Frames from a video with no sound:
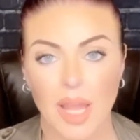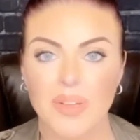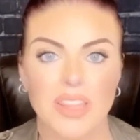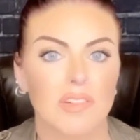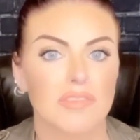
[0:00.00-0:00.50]
I
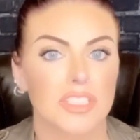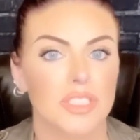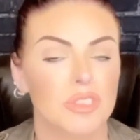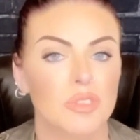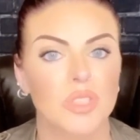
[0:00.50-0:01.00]
would love for
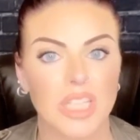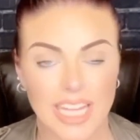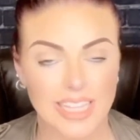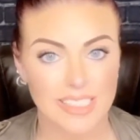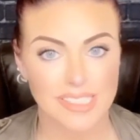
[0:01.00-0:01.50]
you to
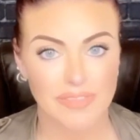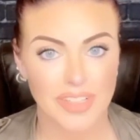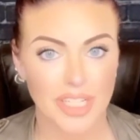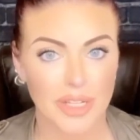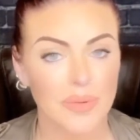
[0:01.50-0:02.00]
like this
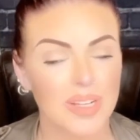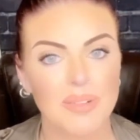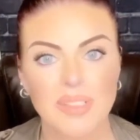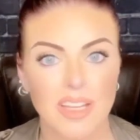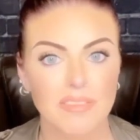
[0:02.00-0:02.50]
video and I
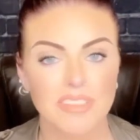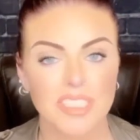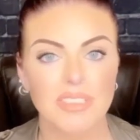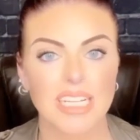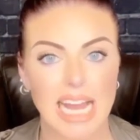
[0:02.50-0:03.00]
would love for
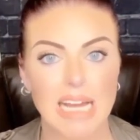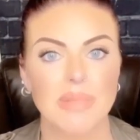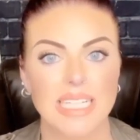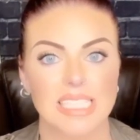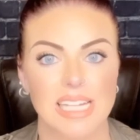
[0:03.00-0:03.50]
you to
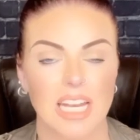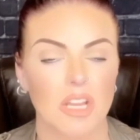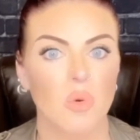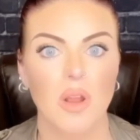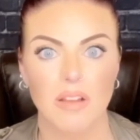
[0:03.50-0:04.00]
comment on
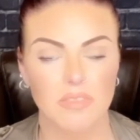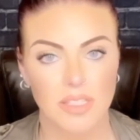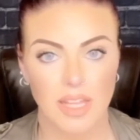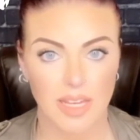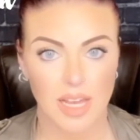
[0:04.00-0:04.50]
it, whatever
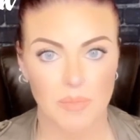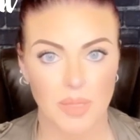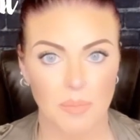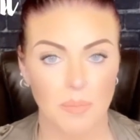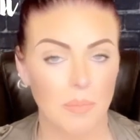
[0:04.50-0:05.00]
that
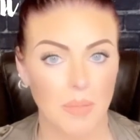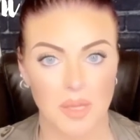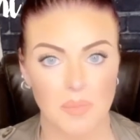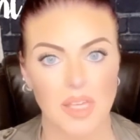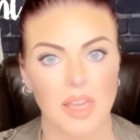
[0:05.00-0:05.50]
comment
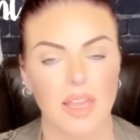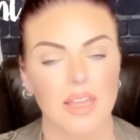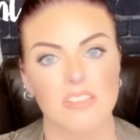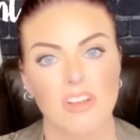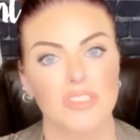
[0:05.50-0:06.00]
may be,
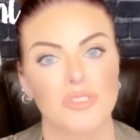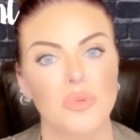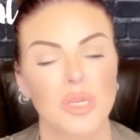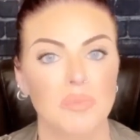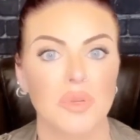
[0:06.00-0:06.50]
as long as you
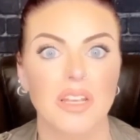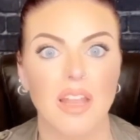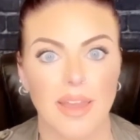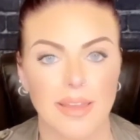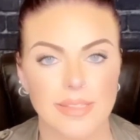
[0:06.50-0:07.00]
keep it
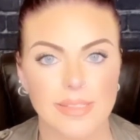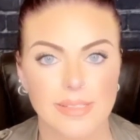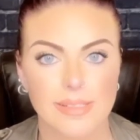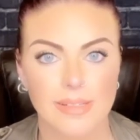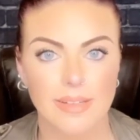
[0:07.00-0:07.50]
nice.